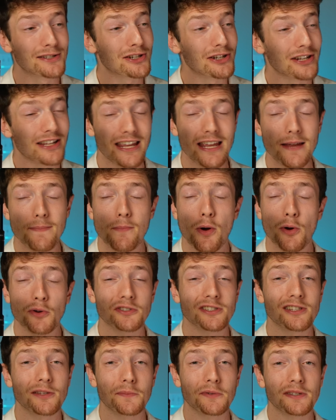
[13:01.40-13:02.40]
is going to keep
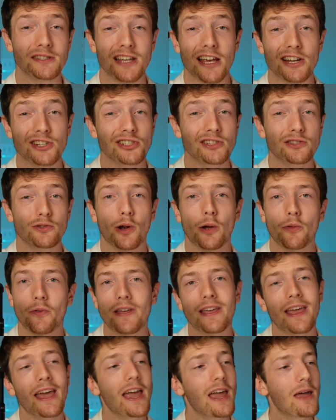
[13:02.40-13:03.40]
most of the possession throughout
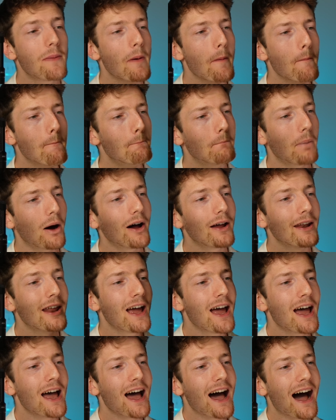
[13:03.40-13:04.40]
the game, but
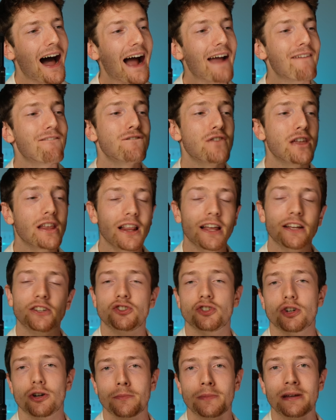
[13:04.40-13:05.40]
I feel like
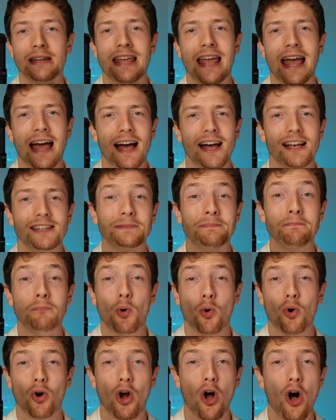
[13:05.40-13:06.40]
Germany has
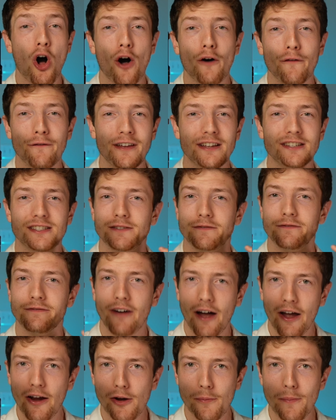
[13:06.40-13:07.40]
more offensive
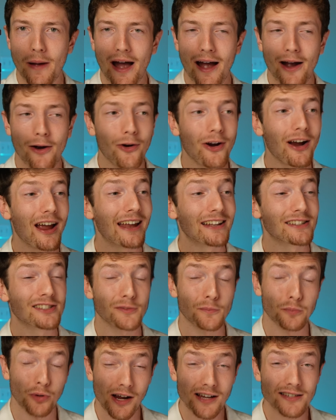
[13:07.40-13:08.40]
firepower and
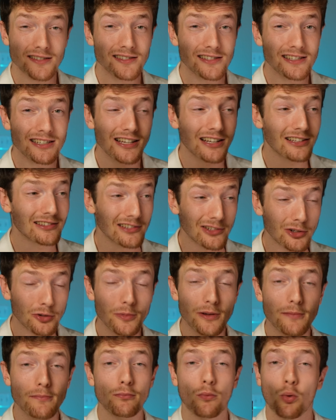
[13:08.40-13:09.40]
surprisingly a little
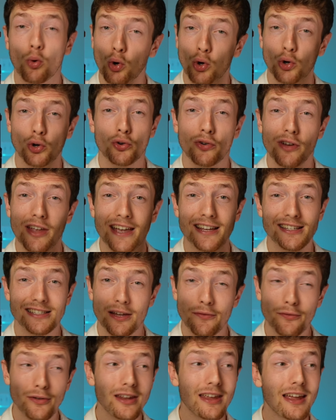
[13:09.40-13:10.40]
bit more
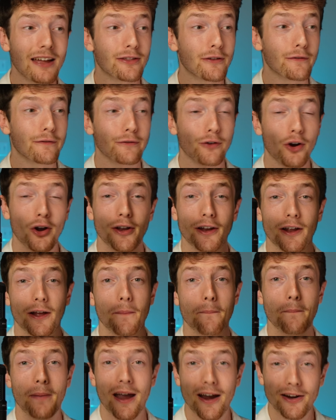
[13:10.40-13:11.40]
creativity at the front
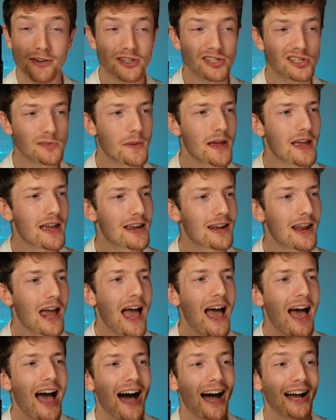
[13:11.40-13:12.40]
compared to Spain.
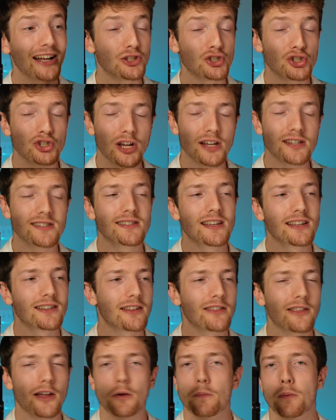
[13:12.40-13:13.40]
I just think
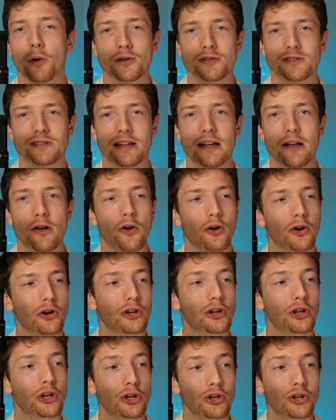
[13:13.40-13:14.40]
that their personnel are
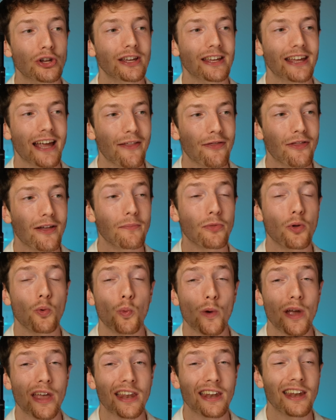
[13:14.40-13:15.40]
going to get them the
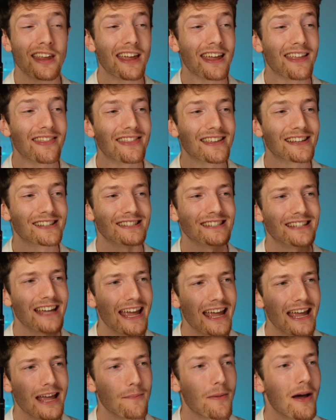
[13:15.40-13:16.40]
win in this
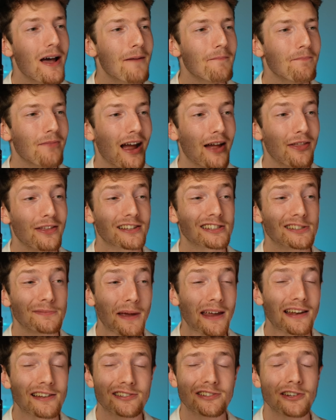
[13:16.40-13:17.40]
game. I think
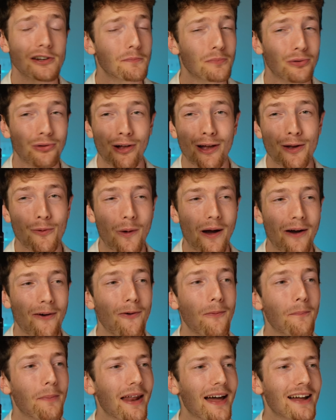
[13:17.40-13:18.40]
Spain is going to play
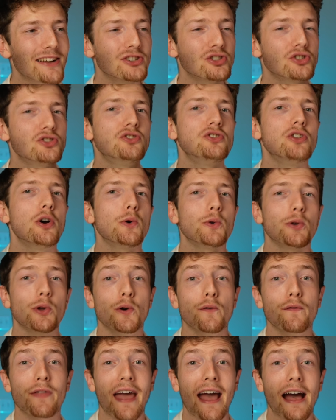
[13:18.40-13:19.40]
well, but I just don't
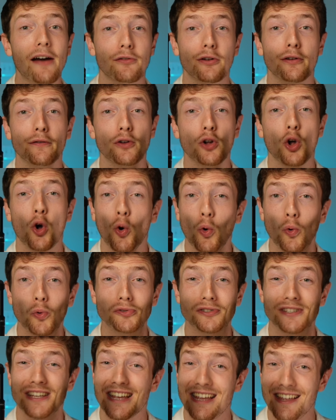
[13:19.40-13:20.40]
know if they have enough
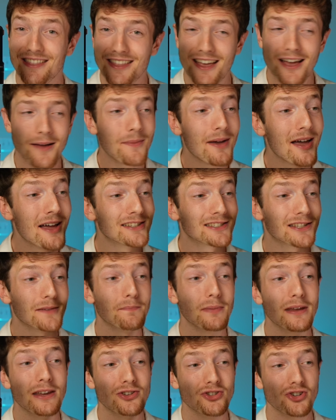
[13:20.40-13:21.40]
goals in them to
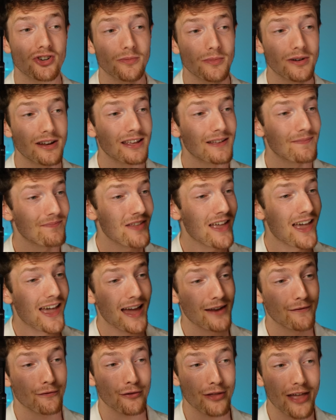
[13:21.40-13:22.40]
beat Germany.
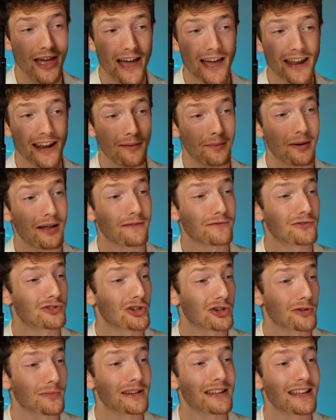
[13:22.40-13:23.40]
And for that, I'm going to have
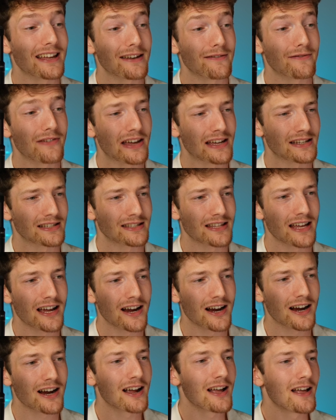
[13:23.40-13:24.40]
Germany advance
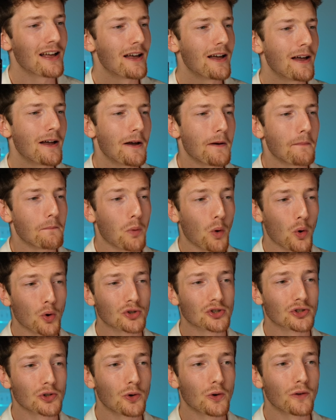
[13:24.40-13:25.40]
there.
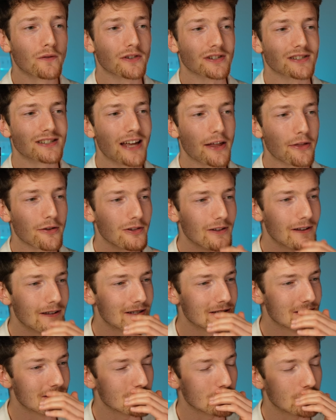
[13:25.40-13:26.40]
Portugal versus
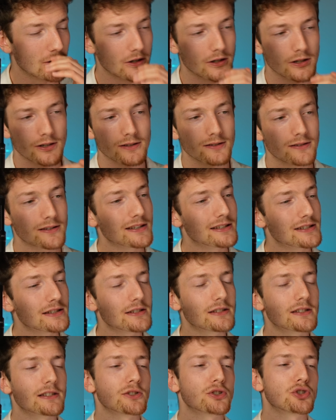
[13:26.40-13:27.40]
Netherlands. Oh, this
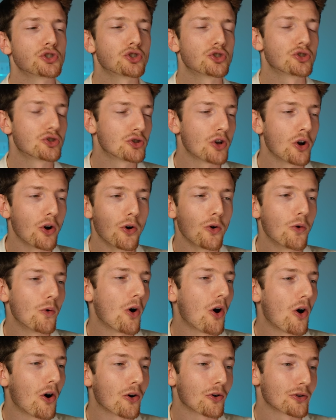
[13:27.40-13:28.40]
is
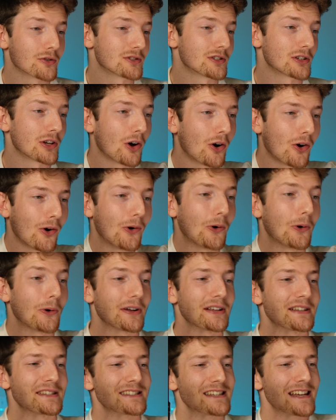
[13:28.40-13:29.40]
so hard to call
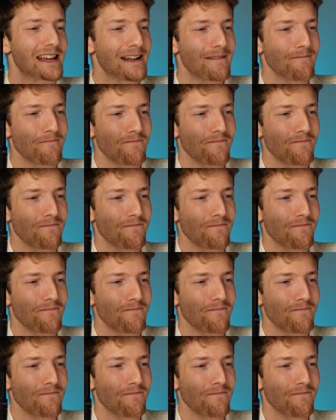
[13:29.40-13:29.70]
because